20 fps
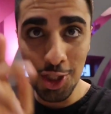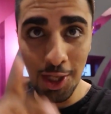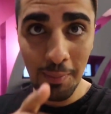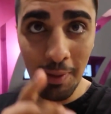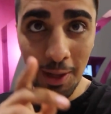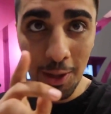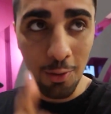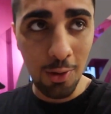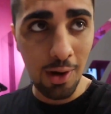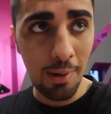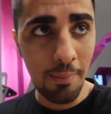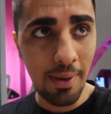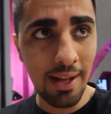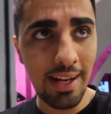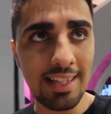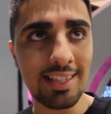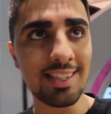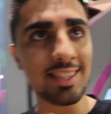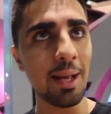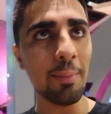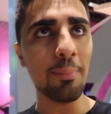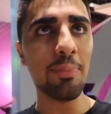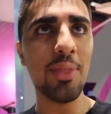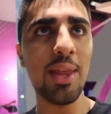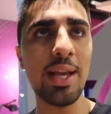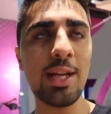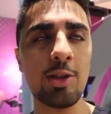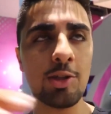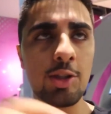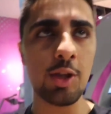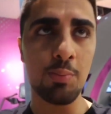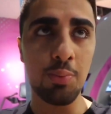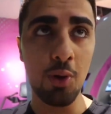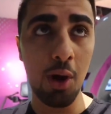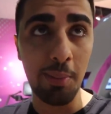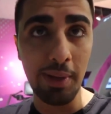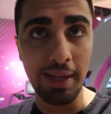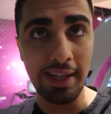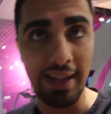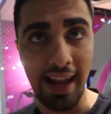Gym equipment is something you should
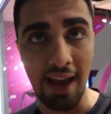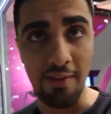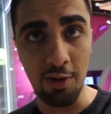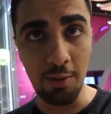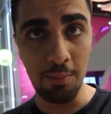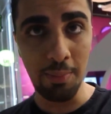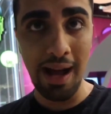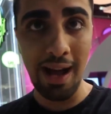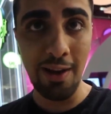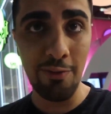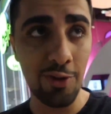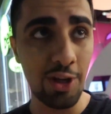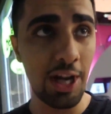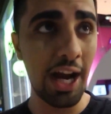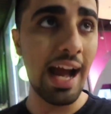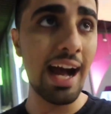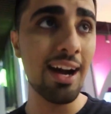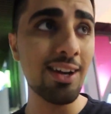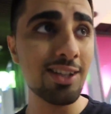probably never buy for your